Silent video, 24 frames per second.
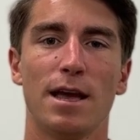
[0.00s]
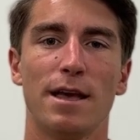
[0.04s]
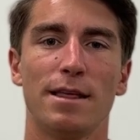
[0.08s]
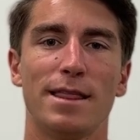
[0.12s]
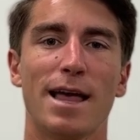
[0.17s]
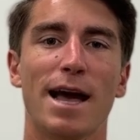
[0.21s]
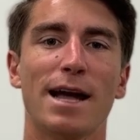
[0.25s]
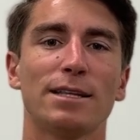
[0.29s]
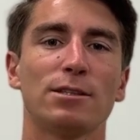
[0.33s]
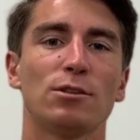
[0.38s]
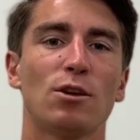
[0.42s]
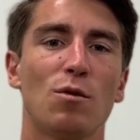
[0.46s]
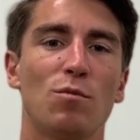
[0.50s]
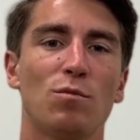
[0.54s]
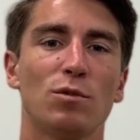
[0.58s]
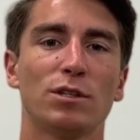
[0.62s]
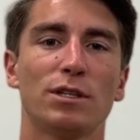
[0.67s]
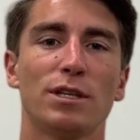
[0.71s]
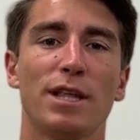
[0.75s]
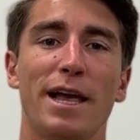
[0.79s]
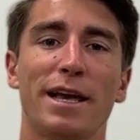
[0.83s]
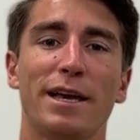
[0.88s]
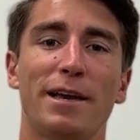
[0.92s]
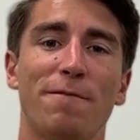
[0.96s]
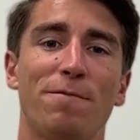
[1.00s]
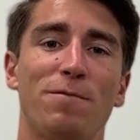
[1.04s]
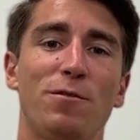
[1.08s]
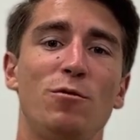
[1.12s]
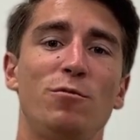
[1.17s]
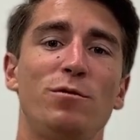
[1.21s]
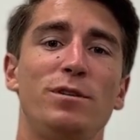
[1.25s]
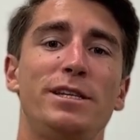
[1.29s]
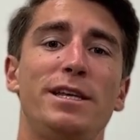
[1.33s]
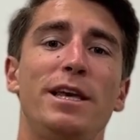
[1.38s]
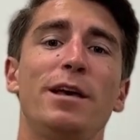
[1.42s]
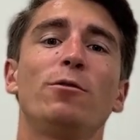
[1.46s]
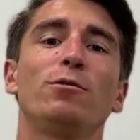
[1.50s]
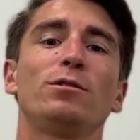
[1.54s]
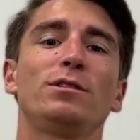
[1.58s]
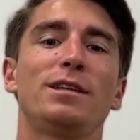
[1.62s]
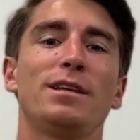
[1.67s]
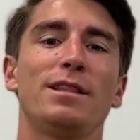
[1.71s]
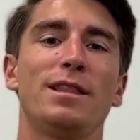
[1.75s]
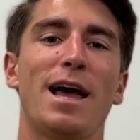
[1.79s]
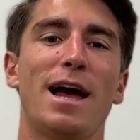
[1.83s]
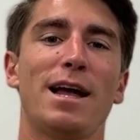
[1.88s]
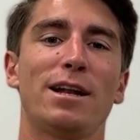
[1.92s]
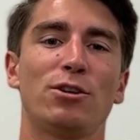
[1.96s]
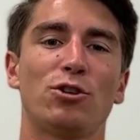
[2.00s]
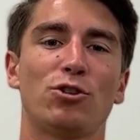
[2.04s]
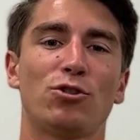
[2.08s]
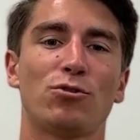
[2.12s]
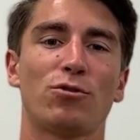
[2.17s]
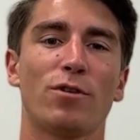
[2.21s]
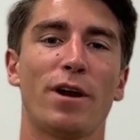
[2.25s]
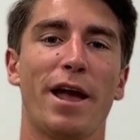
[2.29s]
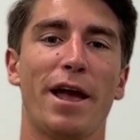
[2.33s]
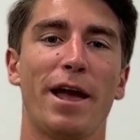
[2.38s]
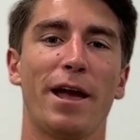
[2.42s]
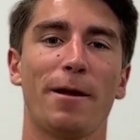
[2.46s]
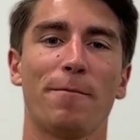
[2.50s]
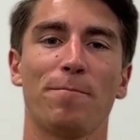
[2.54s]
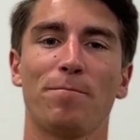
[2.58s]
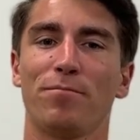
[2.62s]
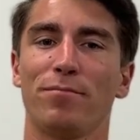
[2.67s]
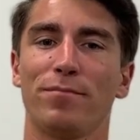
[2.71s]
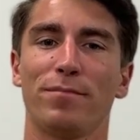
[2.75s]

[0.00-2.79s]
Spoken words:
that's almost like if you tilted that tray